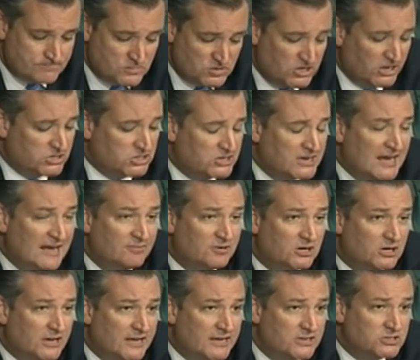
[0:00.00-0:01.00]
Judge
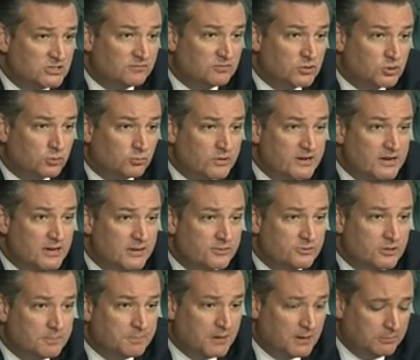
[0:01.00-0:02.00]
Kavanaugh has over
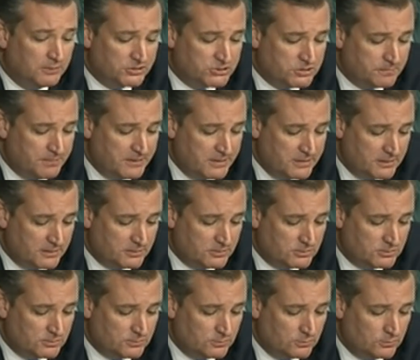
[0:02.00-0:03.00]
300 published
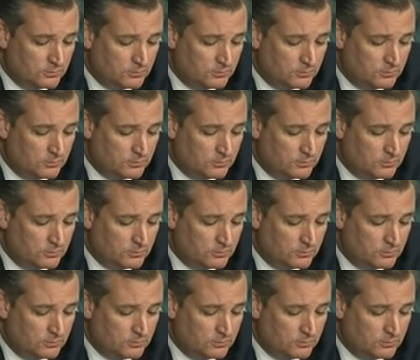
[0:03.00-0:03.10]
opinions,